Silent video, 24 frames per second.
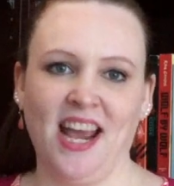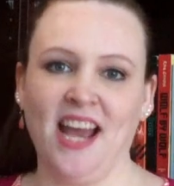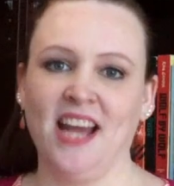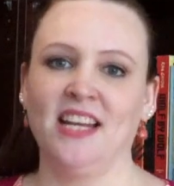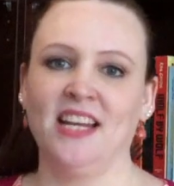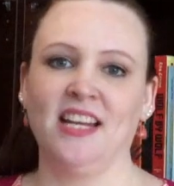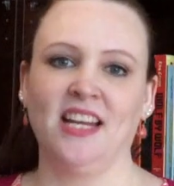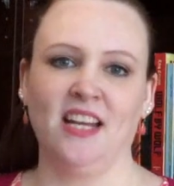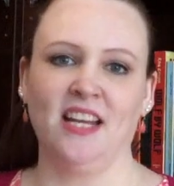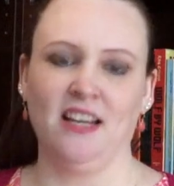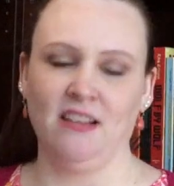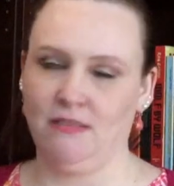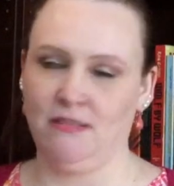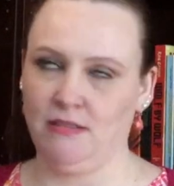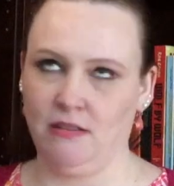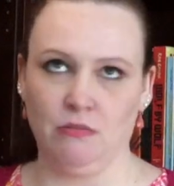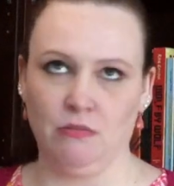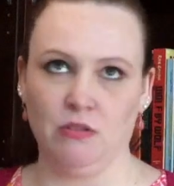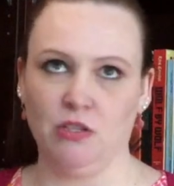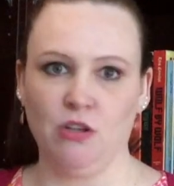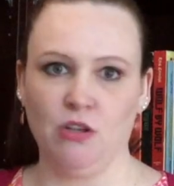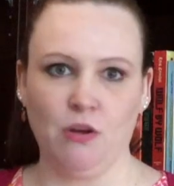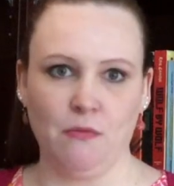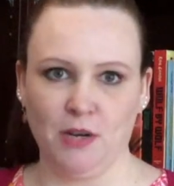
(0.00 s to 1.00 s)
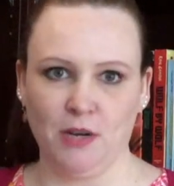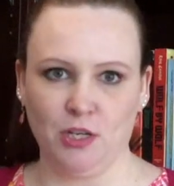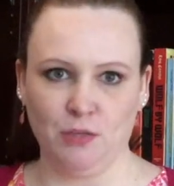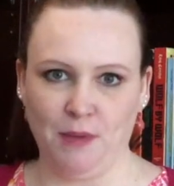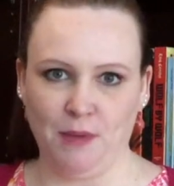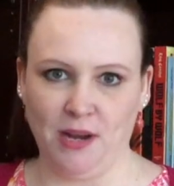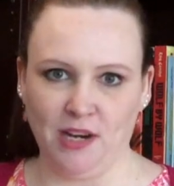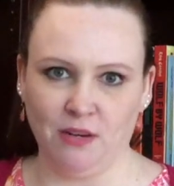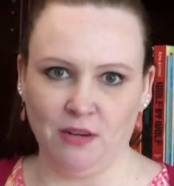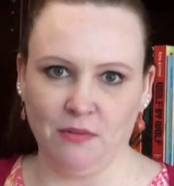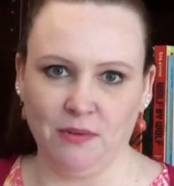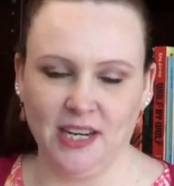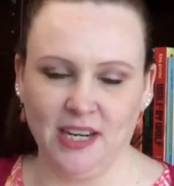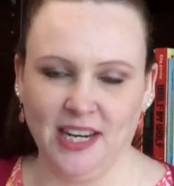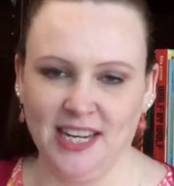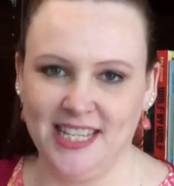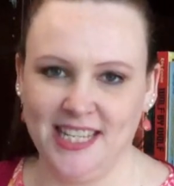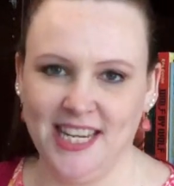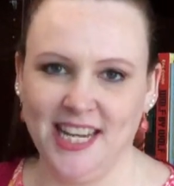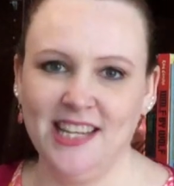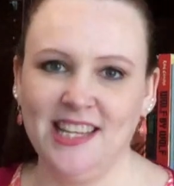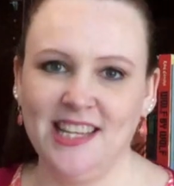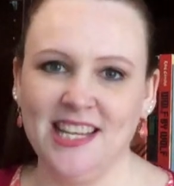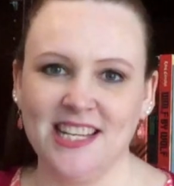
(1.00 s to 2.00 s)
and it was so much better when I
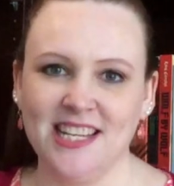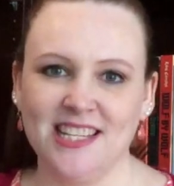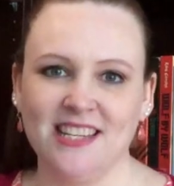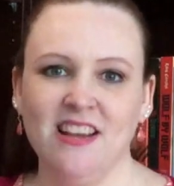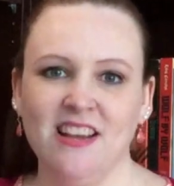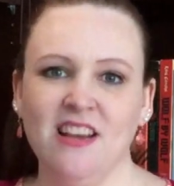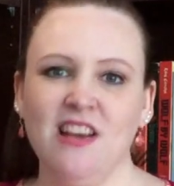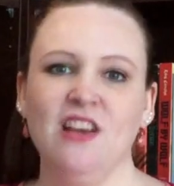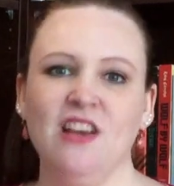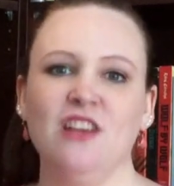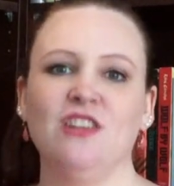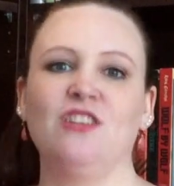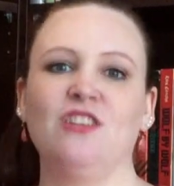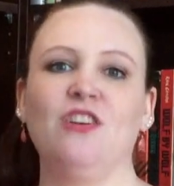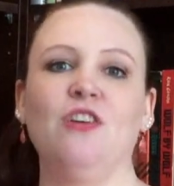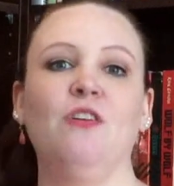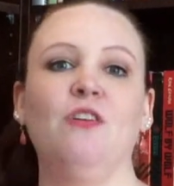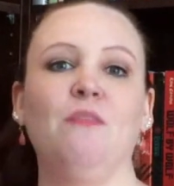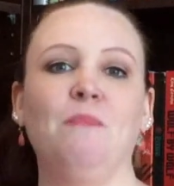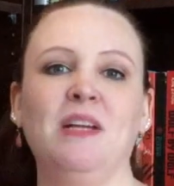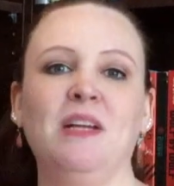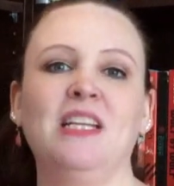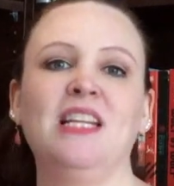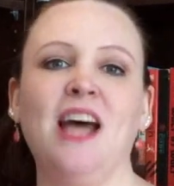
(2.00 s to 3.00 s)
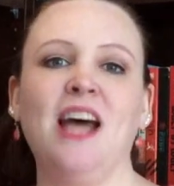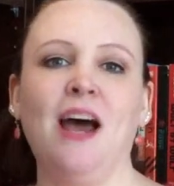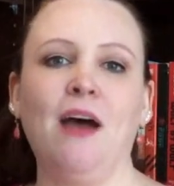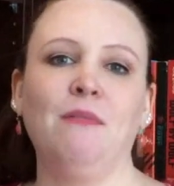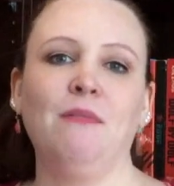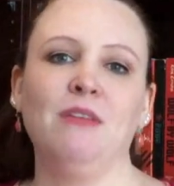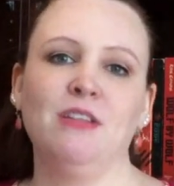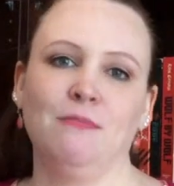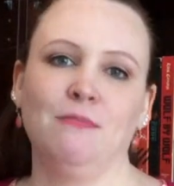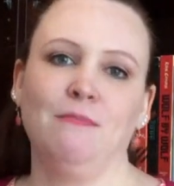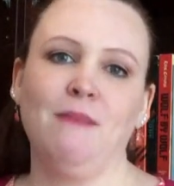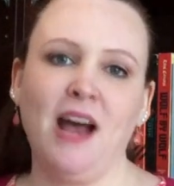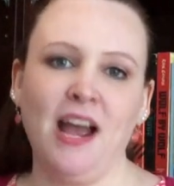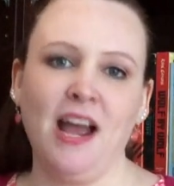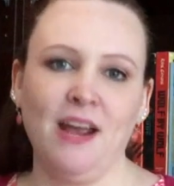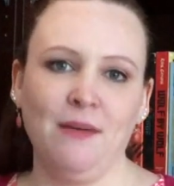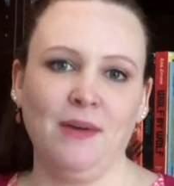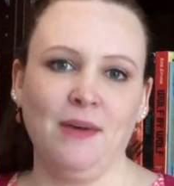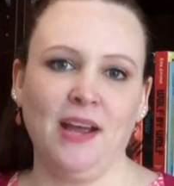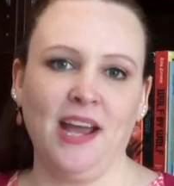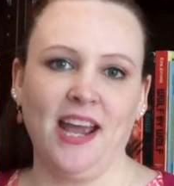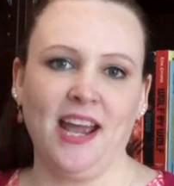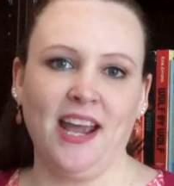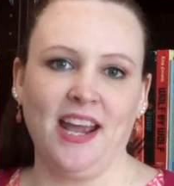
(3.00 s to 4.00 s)
did this. But that was my
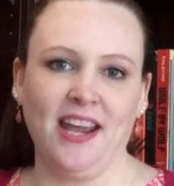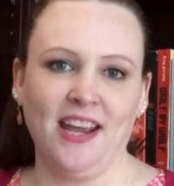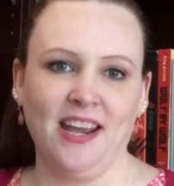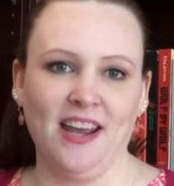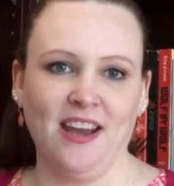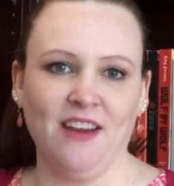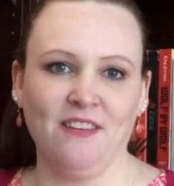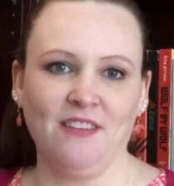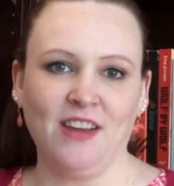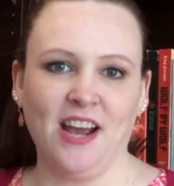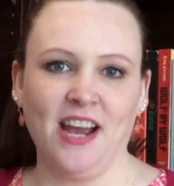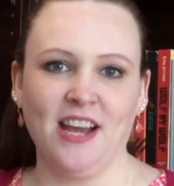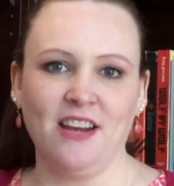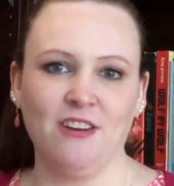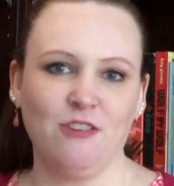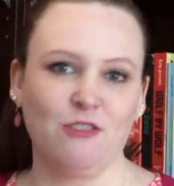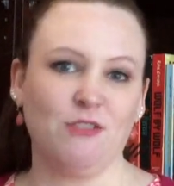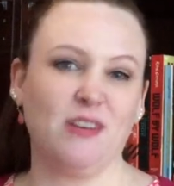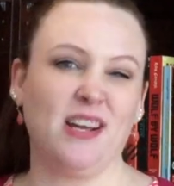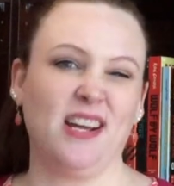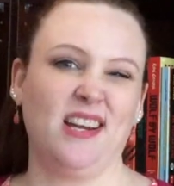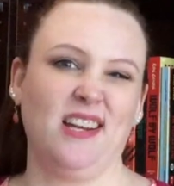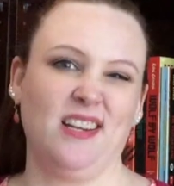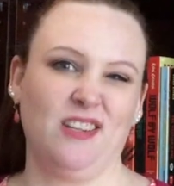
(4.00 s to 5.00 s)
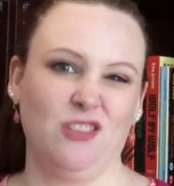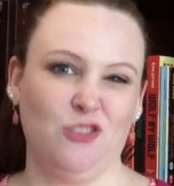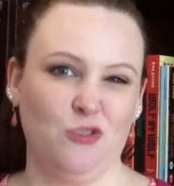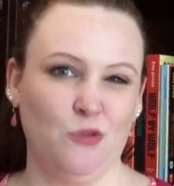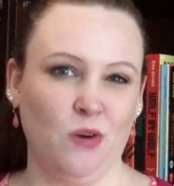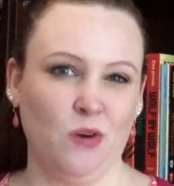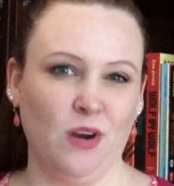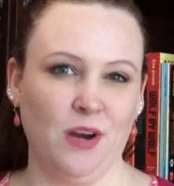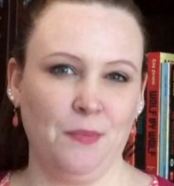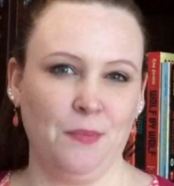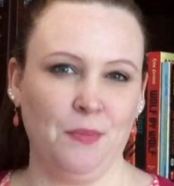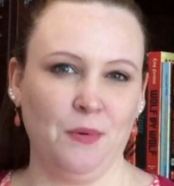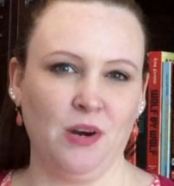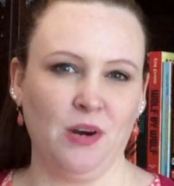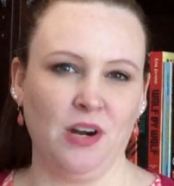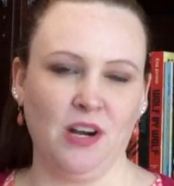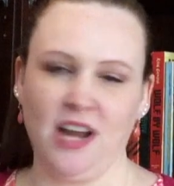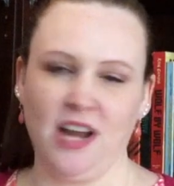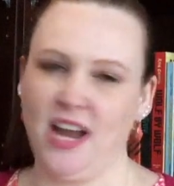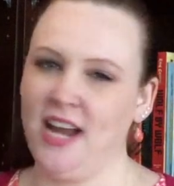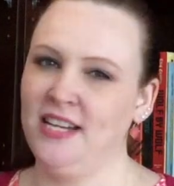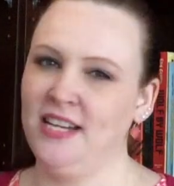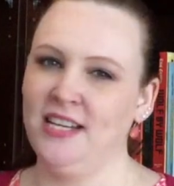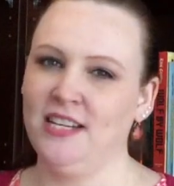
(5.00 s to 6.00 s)
way of kind of creating a storyboard.
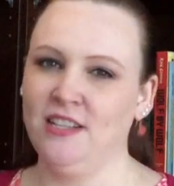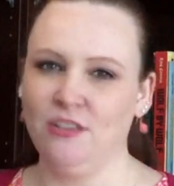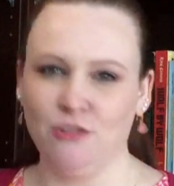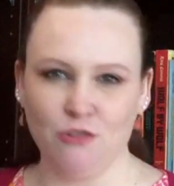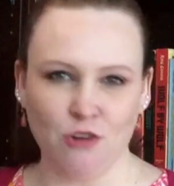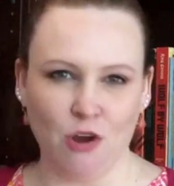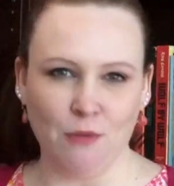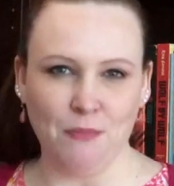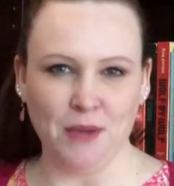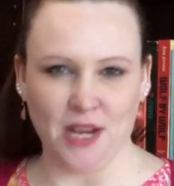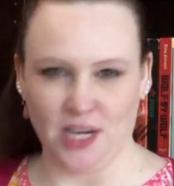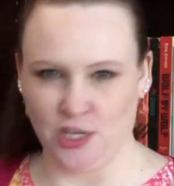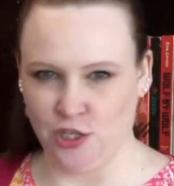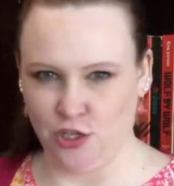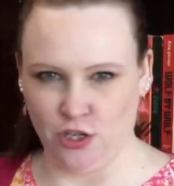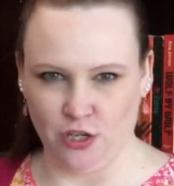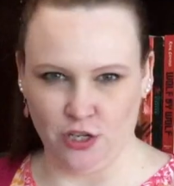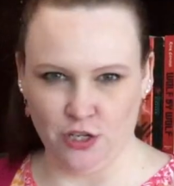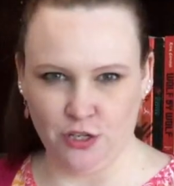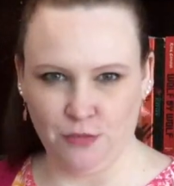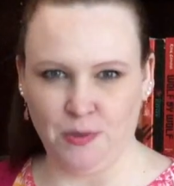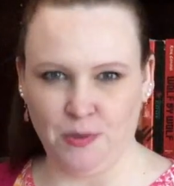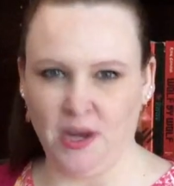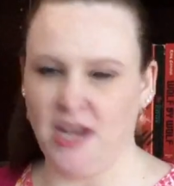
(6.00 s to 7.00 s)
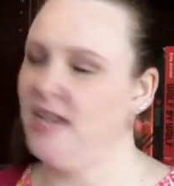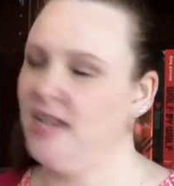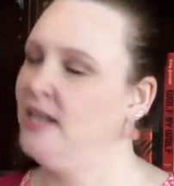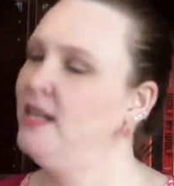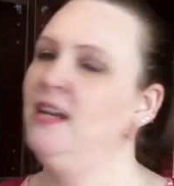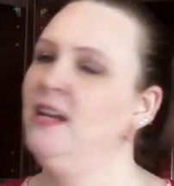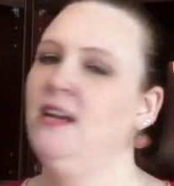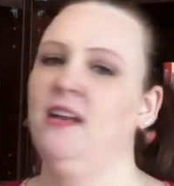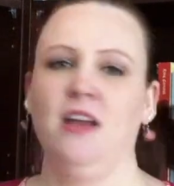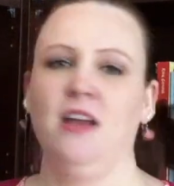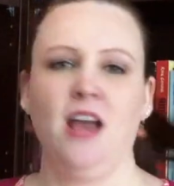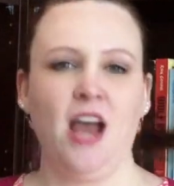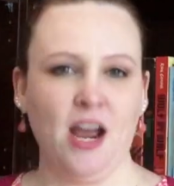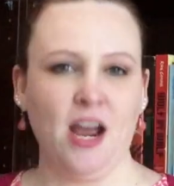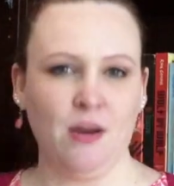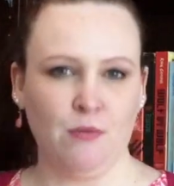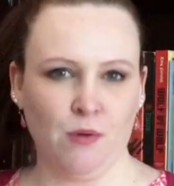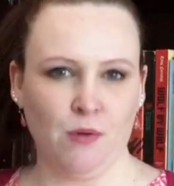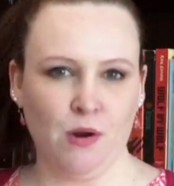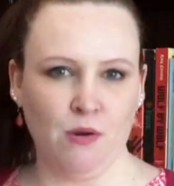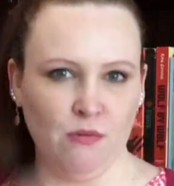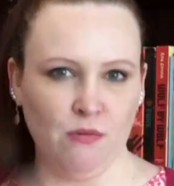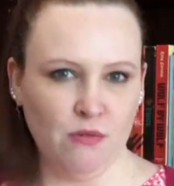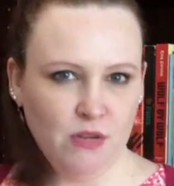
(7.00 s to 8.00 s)
I didn't draw pictures, but I
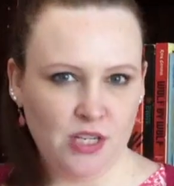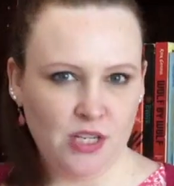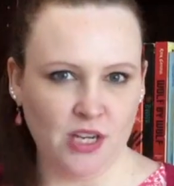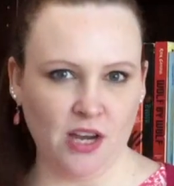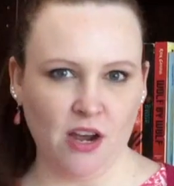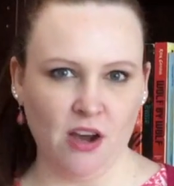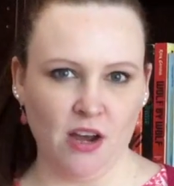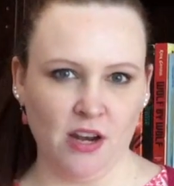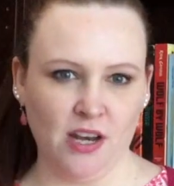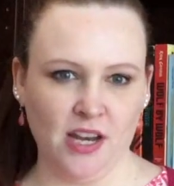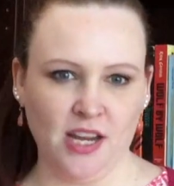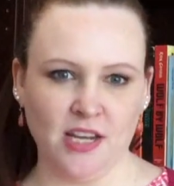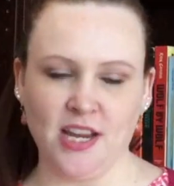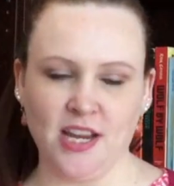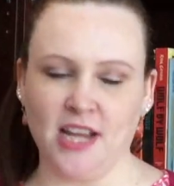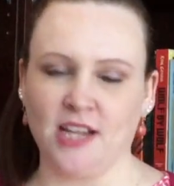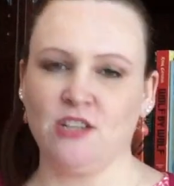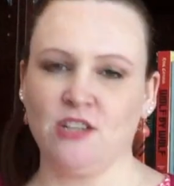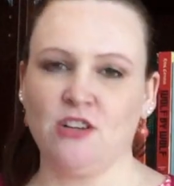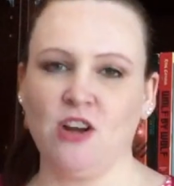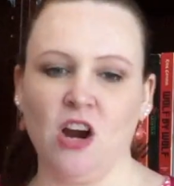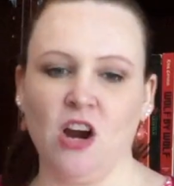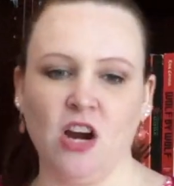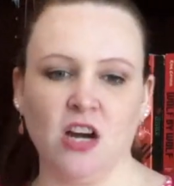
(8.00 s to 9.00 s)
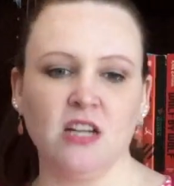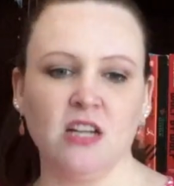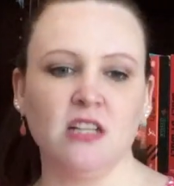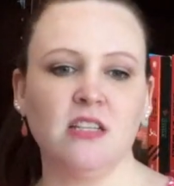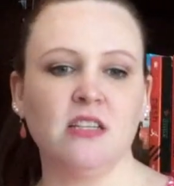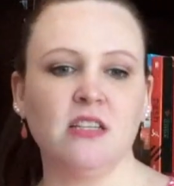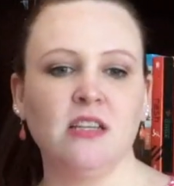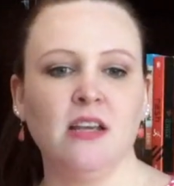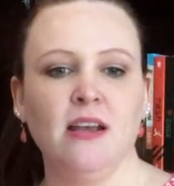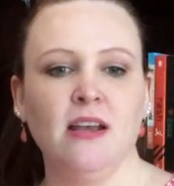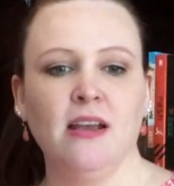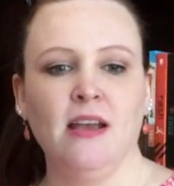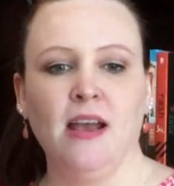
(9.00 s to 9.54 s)
wrote on index cards.